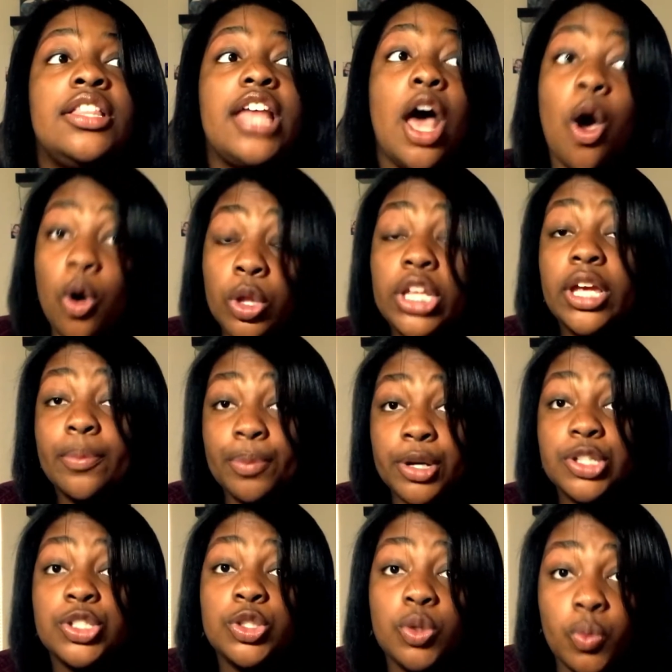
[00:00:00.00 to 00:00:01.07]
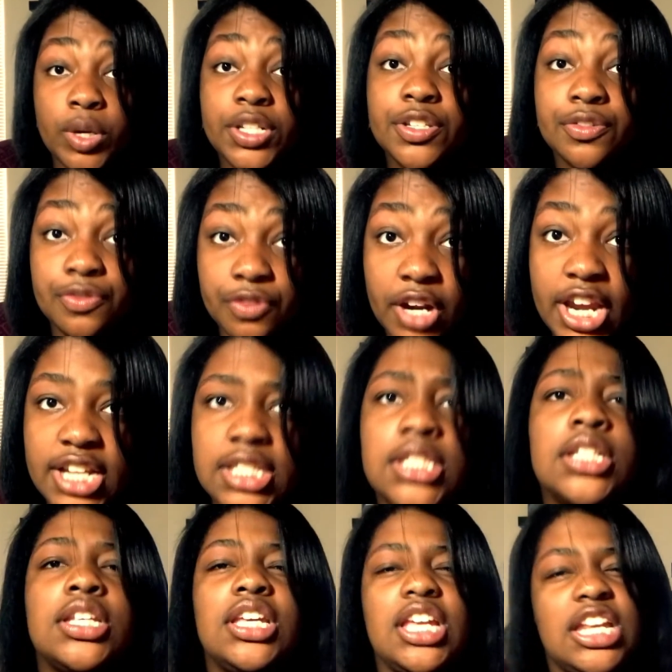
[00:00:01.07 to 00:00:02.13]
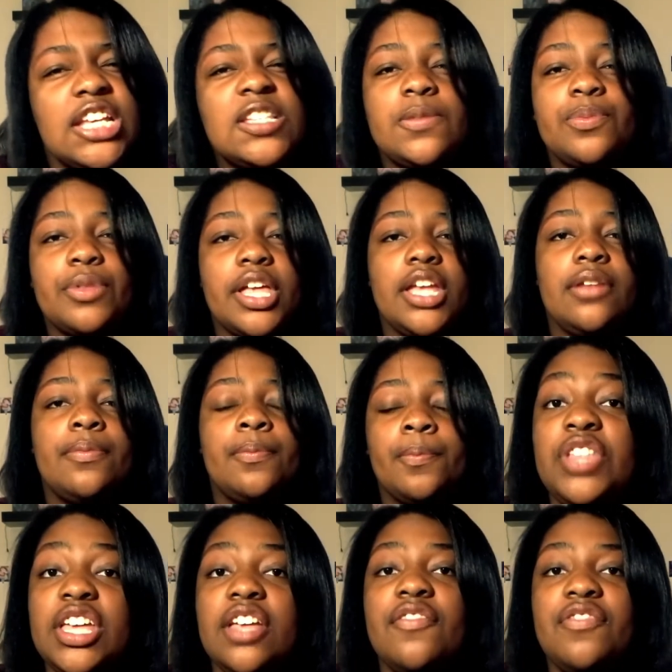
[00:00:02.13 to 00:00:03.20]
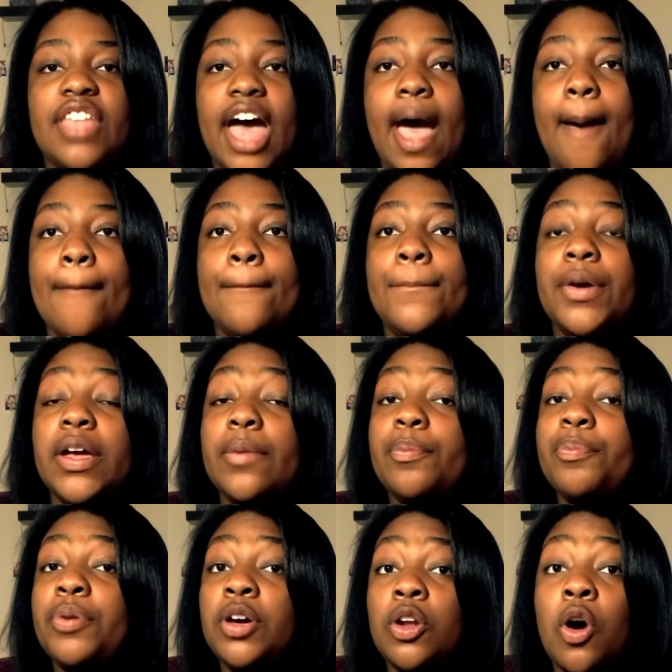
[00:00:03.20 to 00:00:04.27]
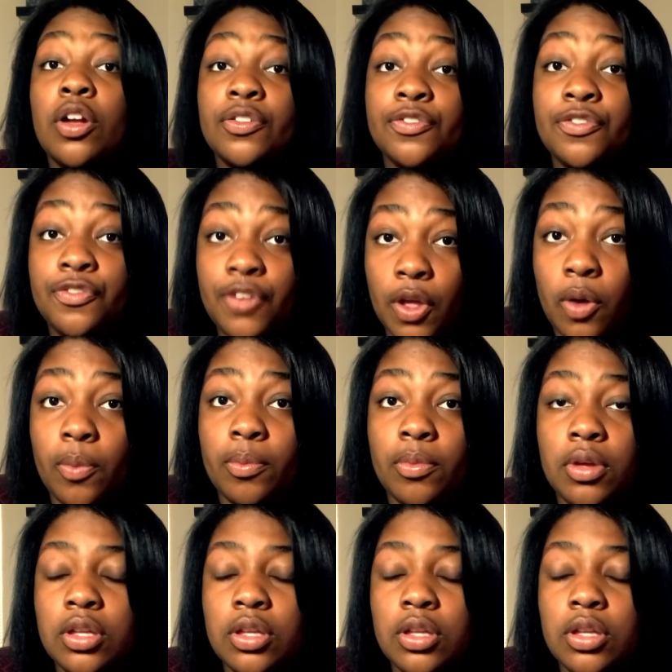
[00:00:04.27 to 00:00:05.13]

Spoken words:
that only a person who went to France can explain. Think of that, but put on film.